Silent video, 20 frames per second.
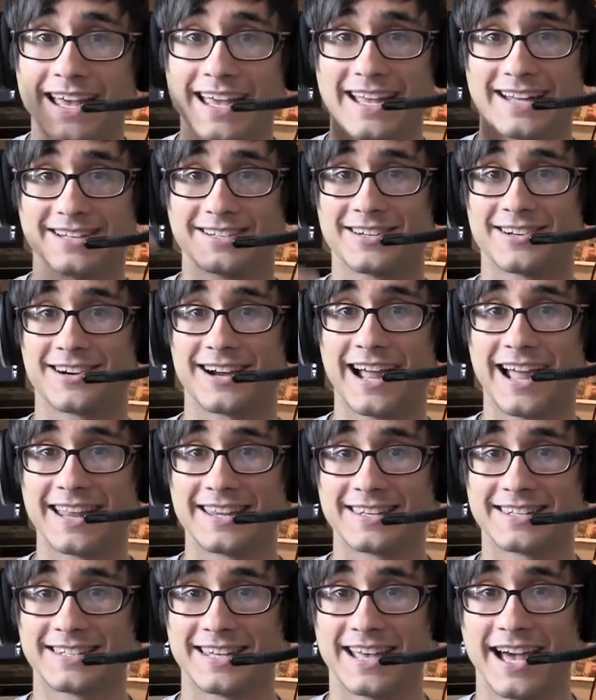into your
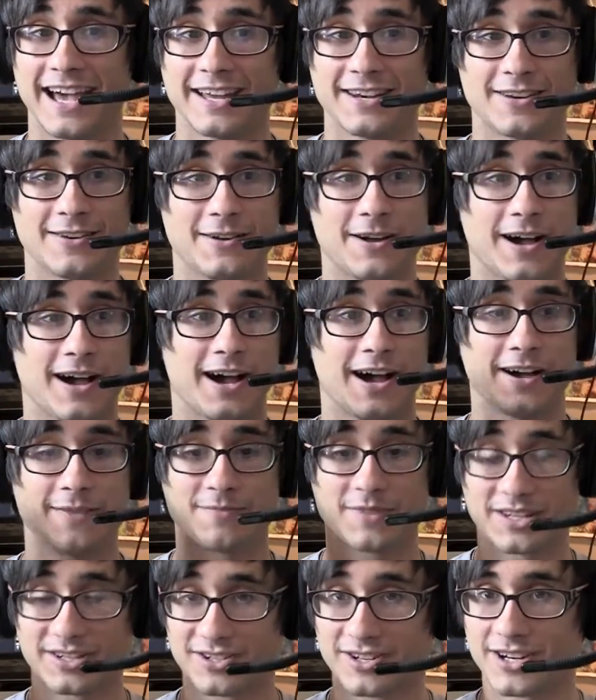headset
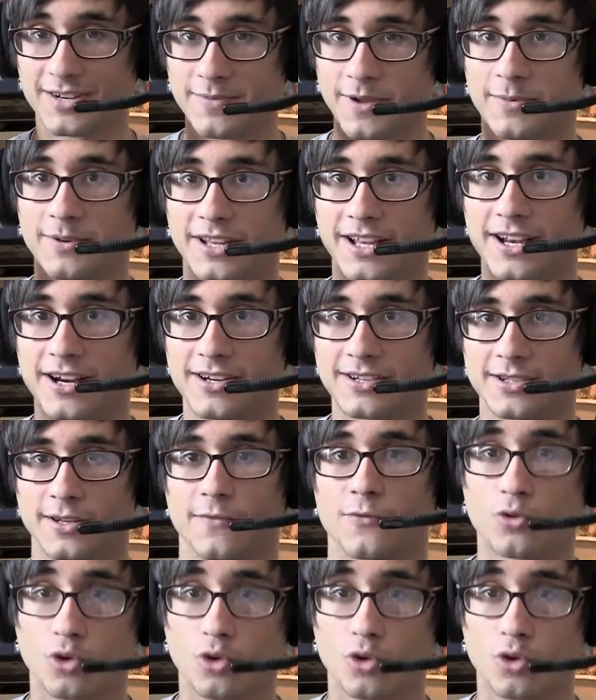because you're going to be able to hear yourself.